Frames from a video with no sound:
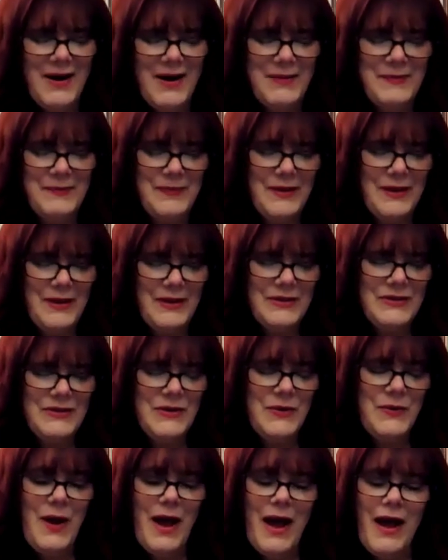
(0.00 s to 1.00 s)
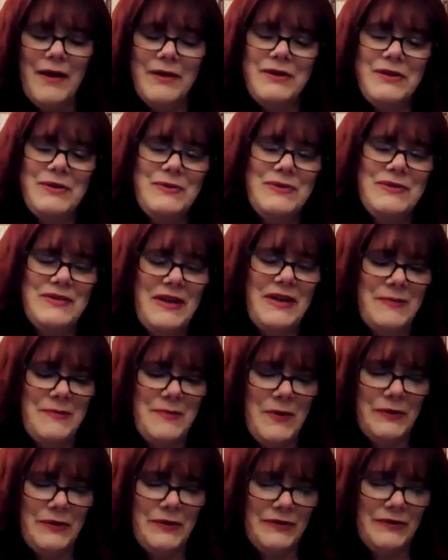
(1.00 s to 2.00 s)
Um, so how do you stay
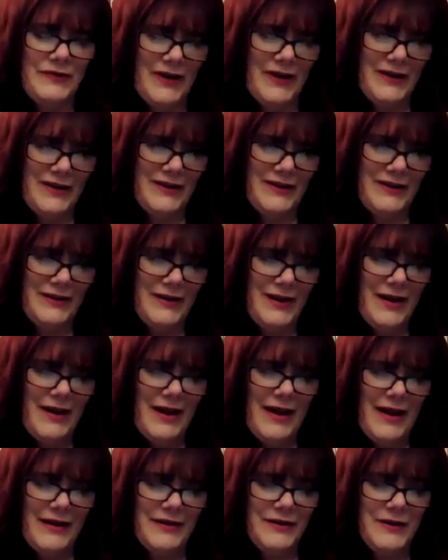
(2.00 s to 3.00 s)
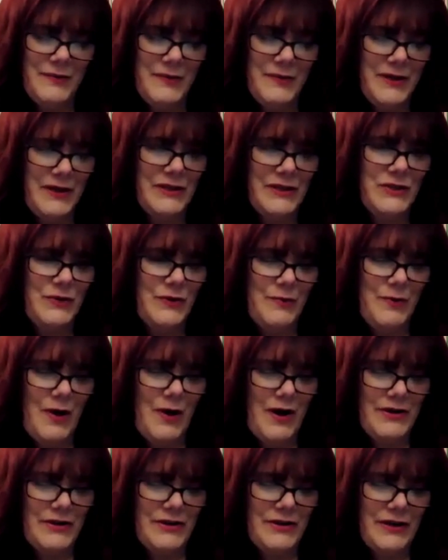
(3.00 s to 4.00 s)
motivated and committed to a
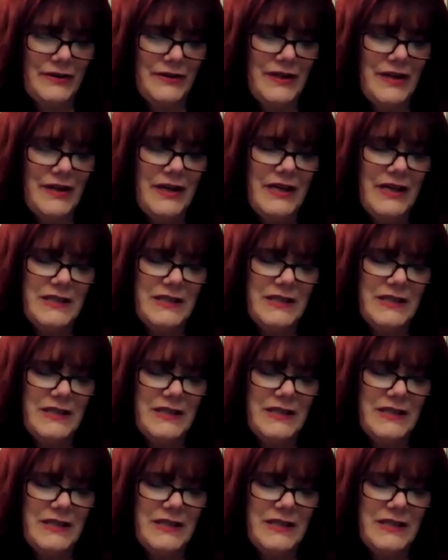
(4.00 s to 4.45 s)
project,